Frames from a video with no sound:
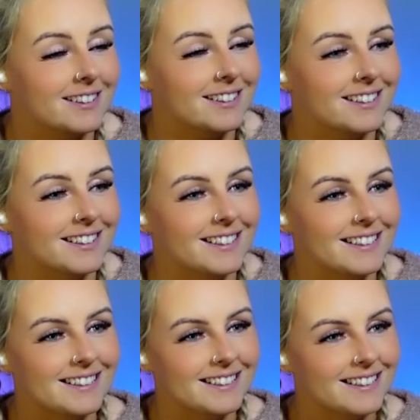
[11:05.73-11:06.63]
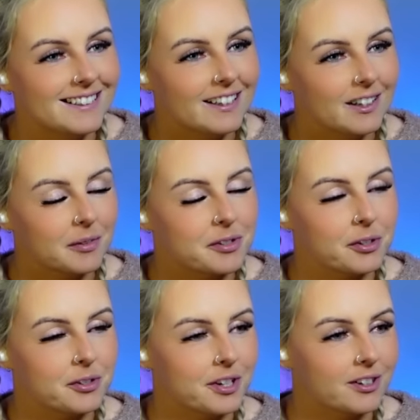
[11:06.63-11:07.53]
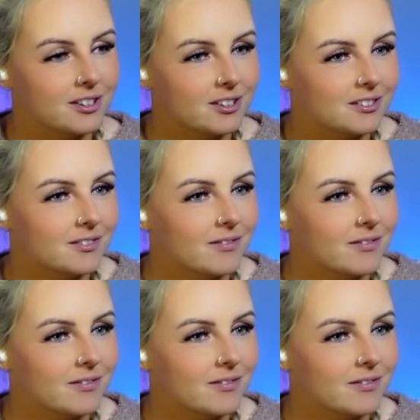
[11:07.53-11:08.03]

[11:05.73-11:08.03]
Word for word: I'm so turned on.